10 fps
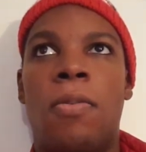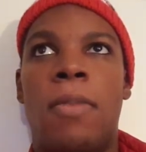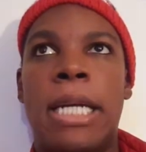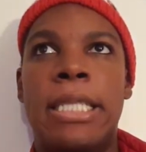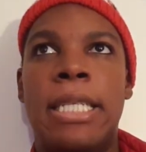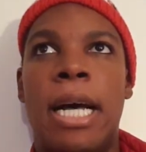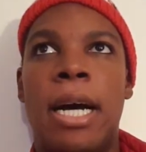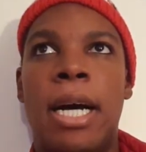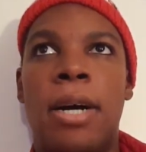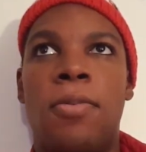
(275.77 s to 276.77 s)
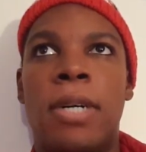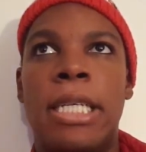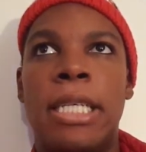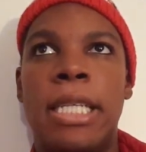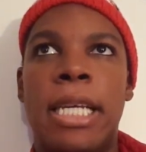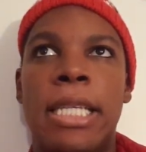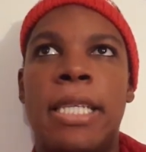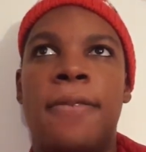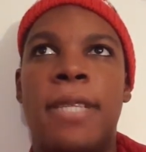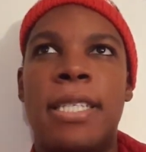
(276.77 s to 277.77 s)
my one
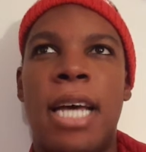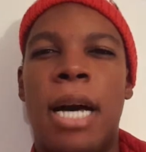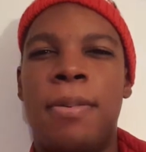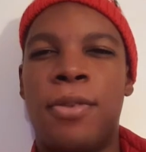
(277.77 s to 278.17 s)
of the top